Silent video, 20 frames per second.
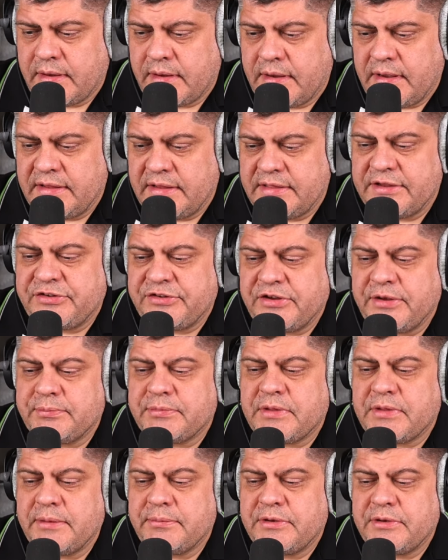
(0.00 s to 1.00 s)
At the
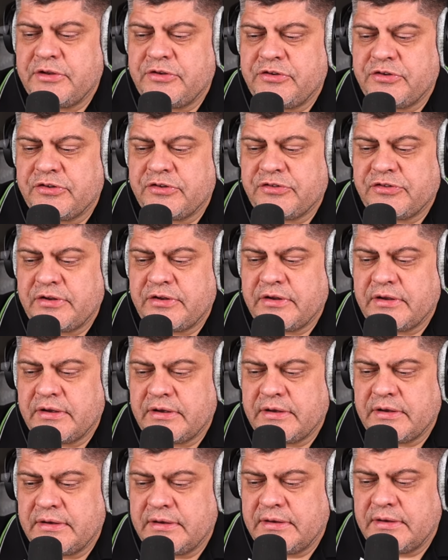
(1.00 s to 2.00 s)
same time, he just,
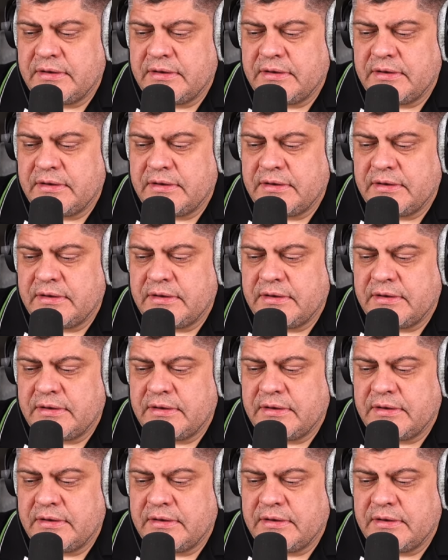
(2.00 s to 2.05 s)
uh,